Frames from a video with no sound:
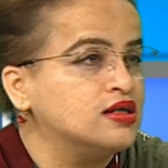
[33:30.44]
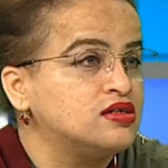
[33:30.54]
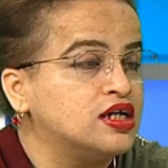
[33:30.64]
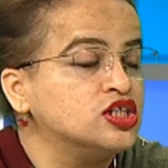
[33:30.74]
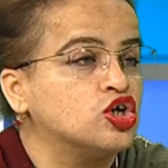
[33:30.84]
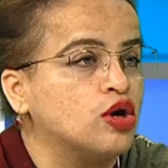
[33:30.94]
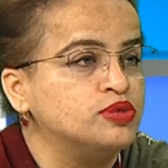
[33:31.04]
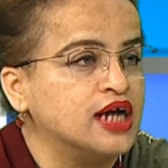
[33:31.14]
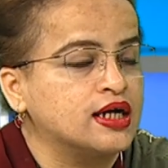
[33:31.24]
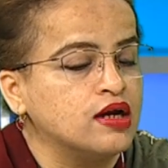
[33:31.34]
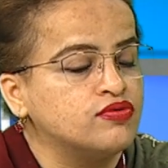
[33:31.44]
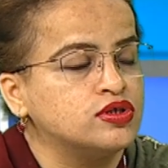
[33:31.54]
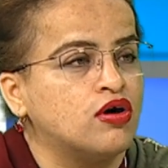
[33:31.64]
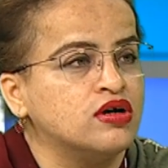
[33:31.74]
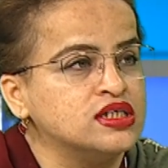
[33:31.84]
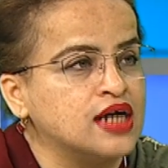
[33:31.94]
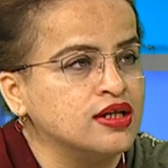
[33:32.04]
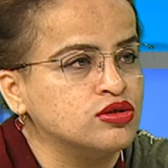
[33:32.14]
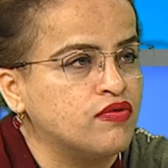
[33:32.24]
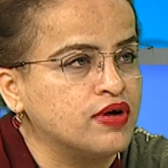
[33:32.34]
strategic objectives or
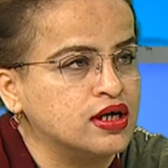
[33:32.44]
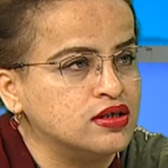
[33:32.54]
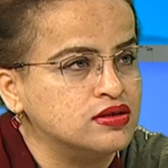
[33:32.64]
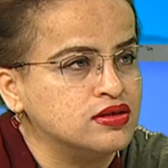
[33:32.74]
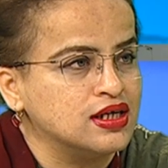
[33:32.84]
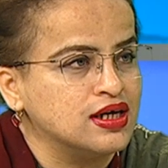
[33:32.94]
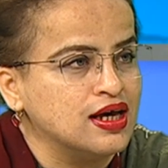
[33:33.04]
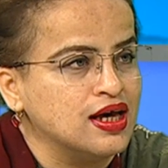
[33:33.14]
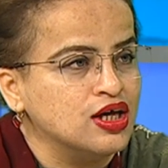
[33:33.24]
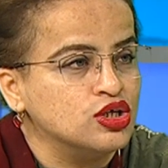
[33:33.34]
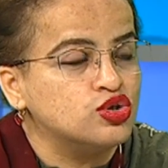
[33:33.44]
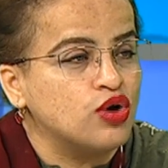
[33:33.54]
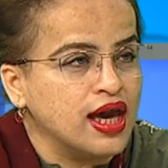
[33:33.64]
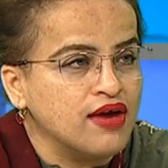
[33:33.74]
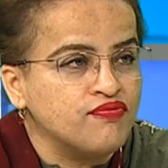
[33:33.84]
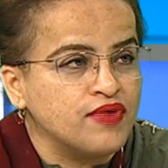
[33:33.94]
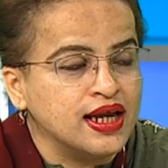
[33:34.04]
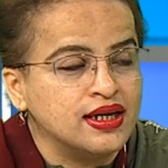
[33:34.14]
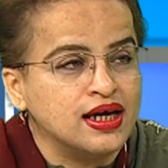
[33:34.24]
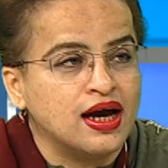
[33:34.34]
designs of a country. So if
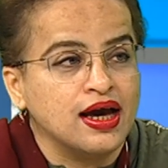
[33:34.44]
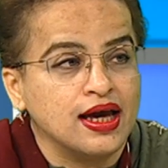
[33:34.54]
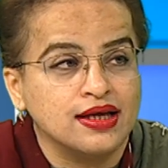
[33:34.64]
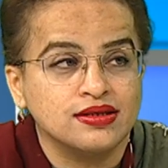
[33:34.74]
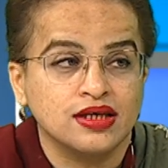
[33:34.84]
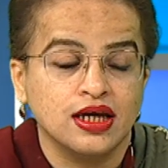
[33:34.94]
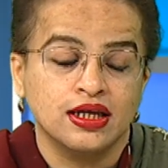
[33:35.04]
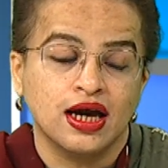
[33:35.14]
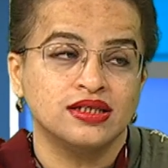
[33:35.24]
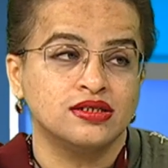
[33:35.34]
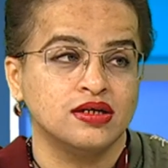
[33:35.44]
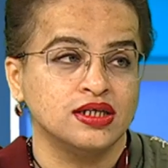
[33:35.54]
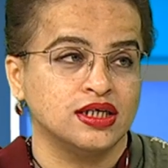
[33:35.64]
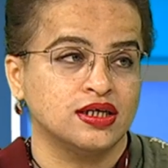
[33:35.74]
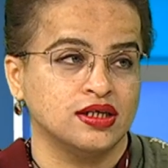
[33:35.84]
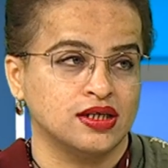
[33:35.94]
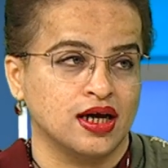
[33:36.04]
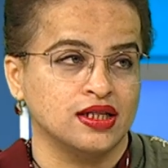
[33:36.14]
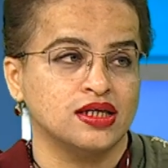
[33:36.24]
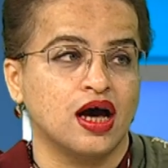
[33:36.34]
India's strategic
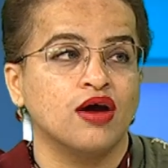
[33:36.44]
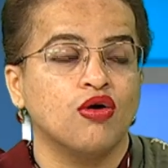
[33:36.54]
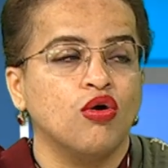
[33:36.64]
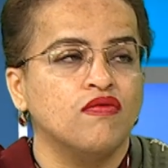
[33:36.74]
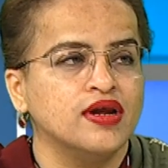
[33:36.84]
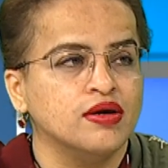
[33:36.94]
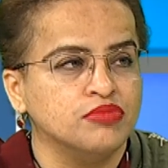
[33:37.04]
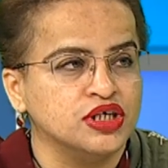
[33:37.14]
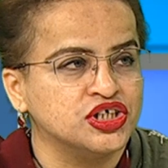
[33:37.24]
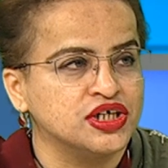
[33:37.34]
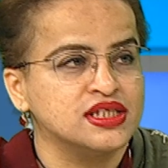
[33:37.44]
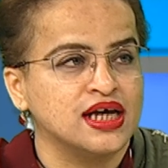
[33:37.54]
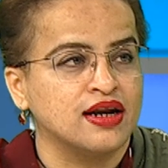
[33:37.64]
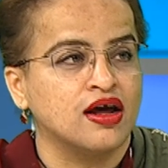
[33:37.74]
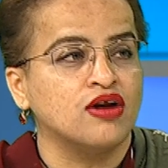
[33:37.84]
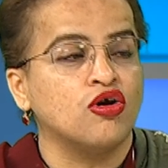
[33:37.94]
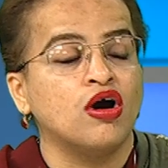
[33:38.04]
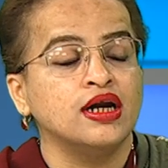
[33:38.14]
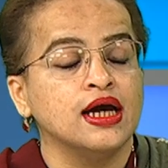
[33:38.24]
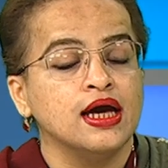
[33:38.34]
designs are over-ambitious and are
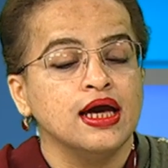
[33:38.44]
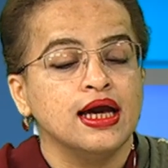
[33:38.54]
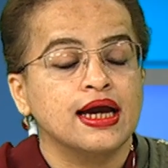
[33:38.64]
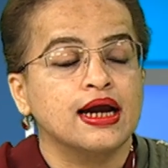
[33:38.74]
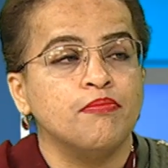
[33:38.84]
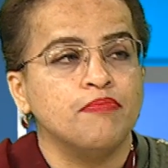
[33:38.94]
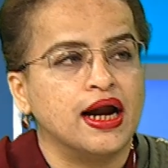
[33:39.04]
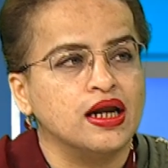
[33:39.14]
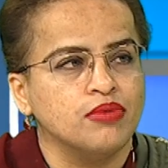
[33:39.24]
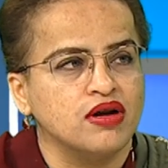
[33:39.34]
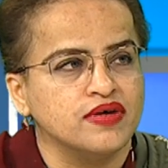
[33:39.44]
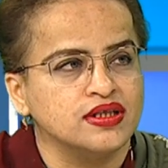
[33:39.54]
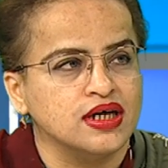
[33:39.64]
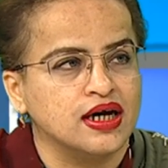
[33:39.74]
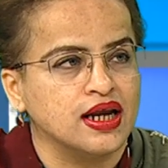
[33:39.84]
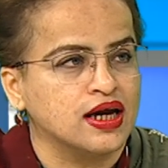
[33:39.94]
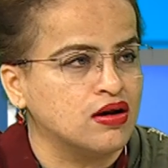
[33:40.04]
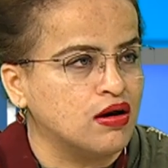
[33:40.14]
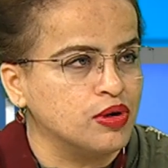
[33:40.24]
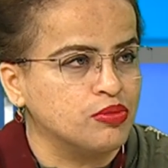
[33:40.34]
not compatible with their
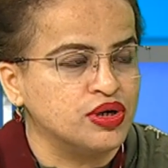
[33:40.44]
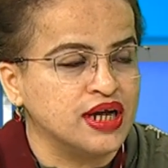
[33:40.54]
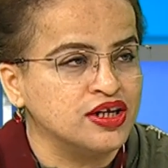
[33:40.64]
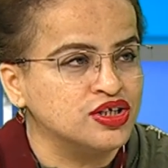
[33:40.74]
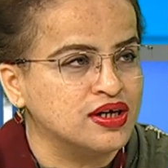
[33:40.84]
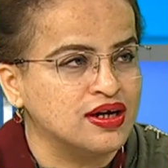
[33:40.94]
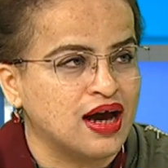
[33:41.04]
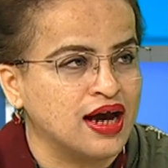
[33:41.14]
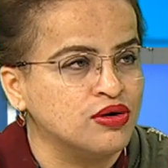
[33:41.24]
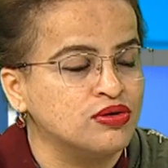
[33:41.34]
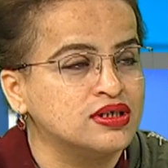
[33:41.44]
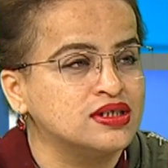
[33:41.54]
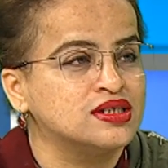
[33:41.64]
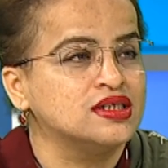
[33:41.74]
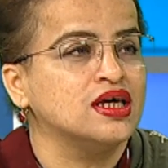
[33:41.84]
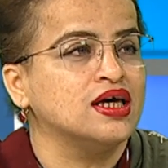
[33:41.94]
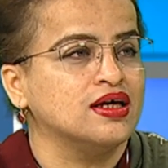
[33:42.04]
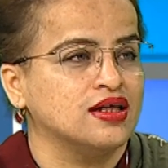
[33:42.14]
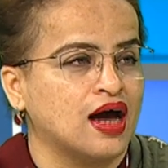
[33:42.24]
economic potential, I can't see